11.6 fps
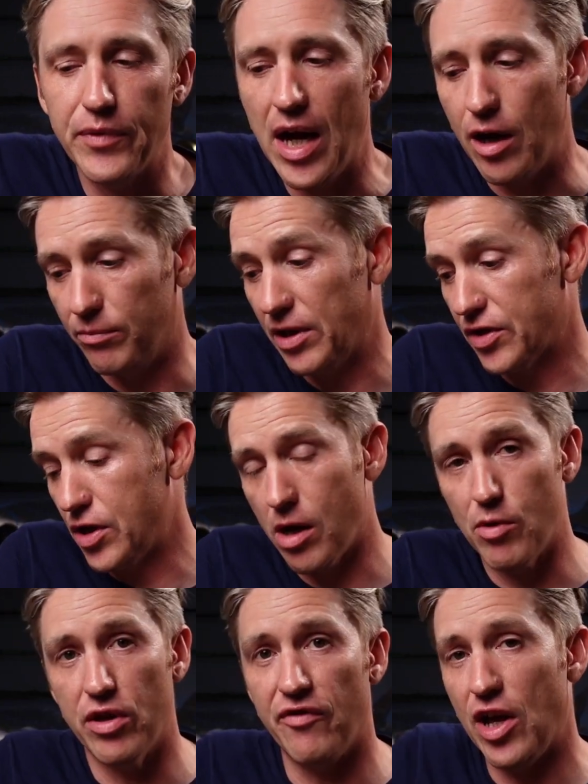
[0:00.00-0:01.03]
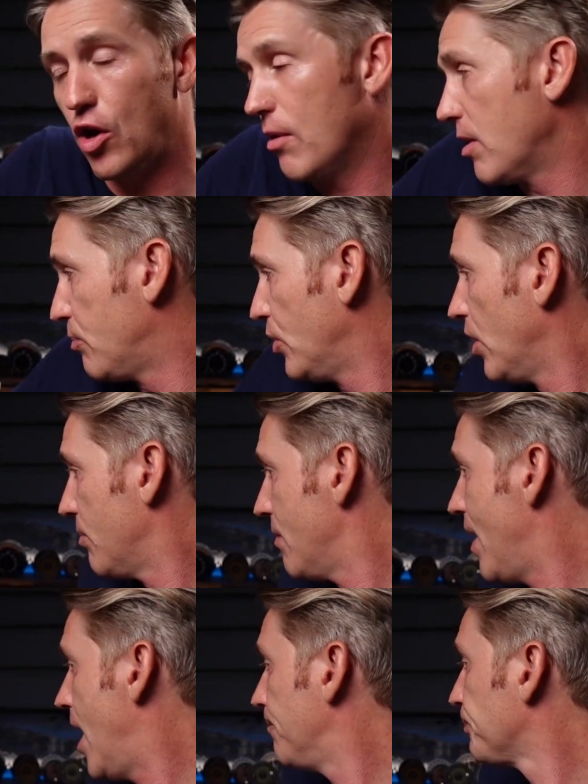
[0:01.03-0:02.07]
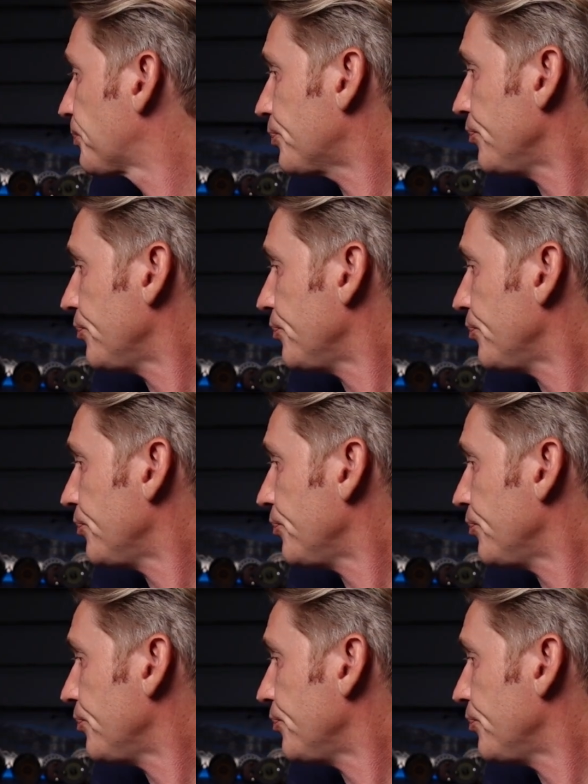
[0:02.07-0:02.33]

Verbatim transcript: Now, let's talk about the Vedder. I'm going to pull up the map.